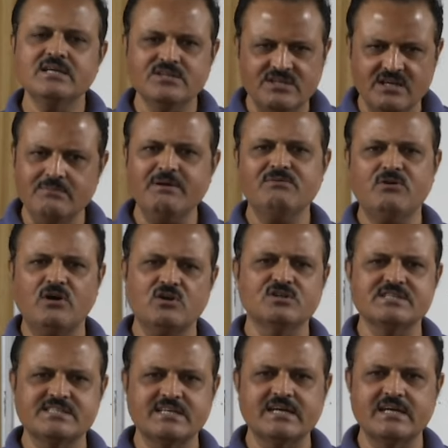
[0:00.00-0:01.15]
they may follow the
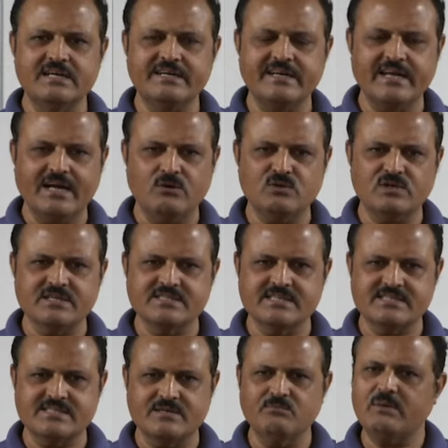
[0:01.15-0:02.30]
single entry accounting
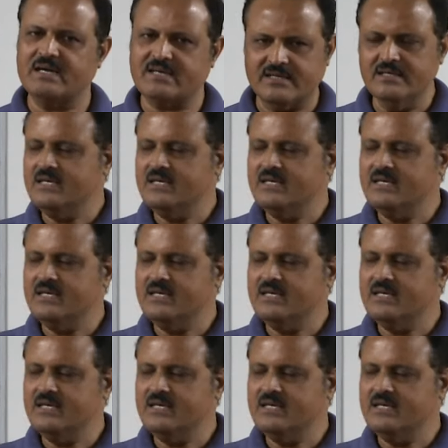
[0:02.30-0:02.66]
system, but